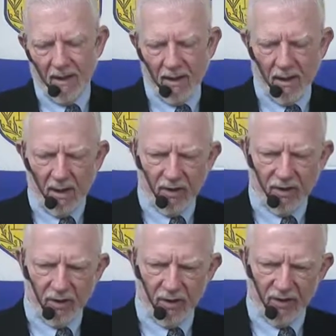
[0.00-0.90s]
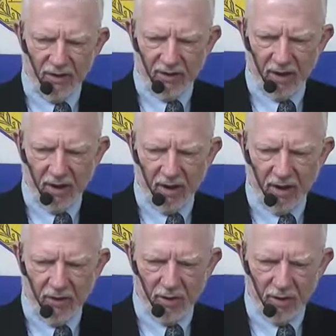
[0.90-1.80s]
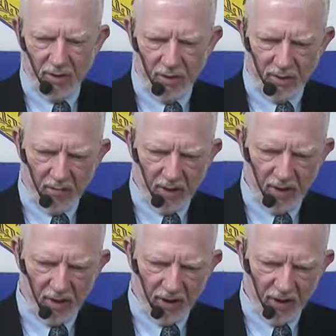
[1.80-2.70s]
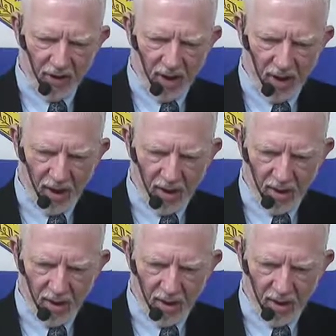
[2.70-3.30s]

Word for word: I'll show you this again in the B'rit Hadashah.